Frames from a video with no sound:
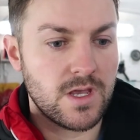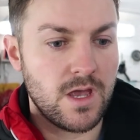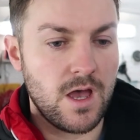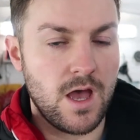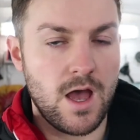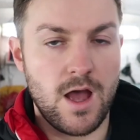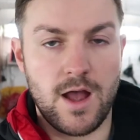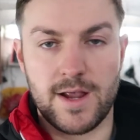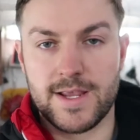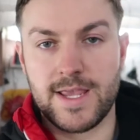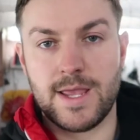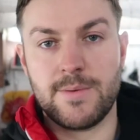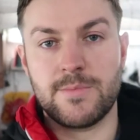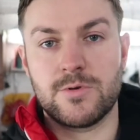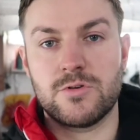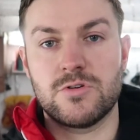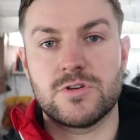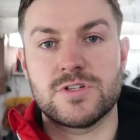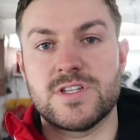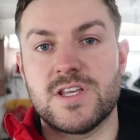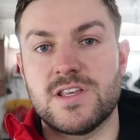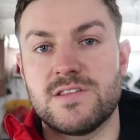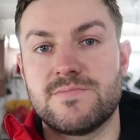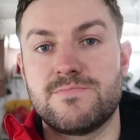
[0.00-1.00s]
I came
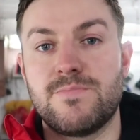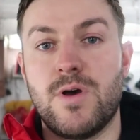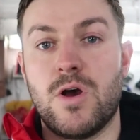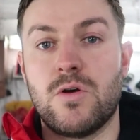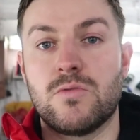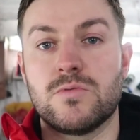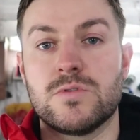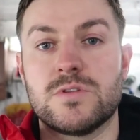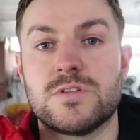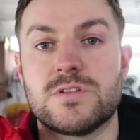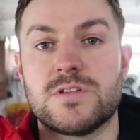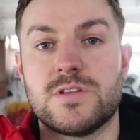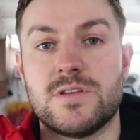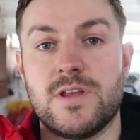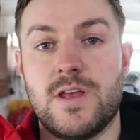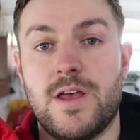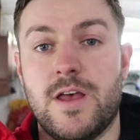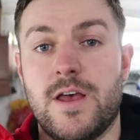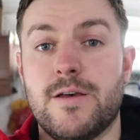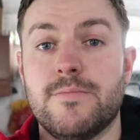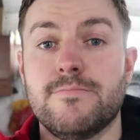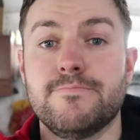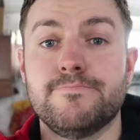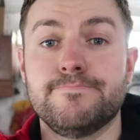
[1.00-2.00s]
across these bolts,
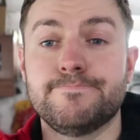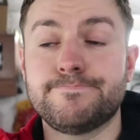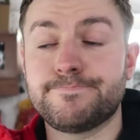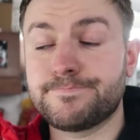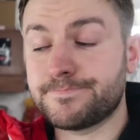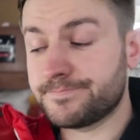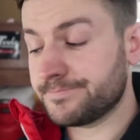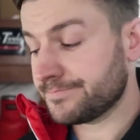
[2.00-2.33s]
and